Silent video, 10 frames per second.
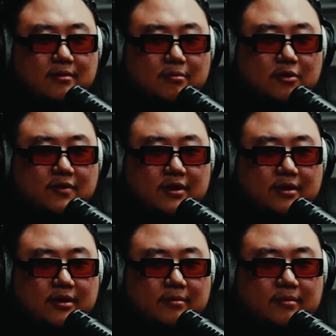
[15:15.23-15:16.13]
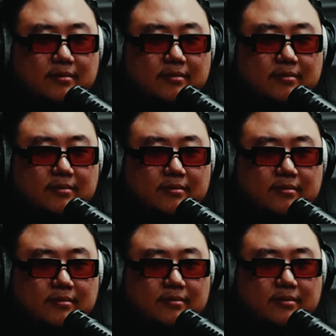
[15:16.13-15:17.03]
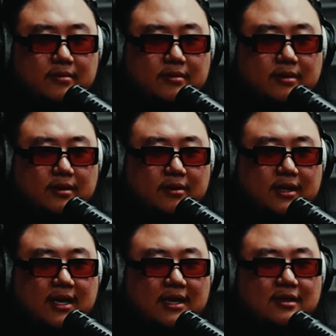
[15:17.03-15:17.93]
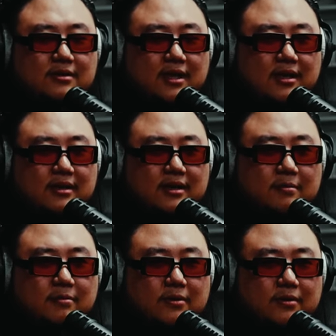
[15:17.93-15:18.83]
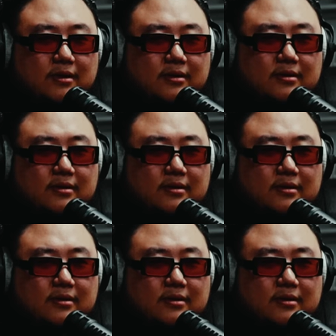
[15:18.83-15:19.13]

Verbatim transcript: move in on him? Okay, that looked like a cut, but hold on.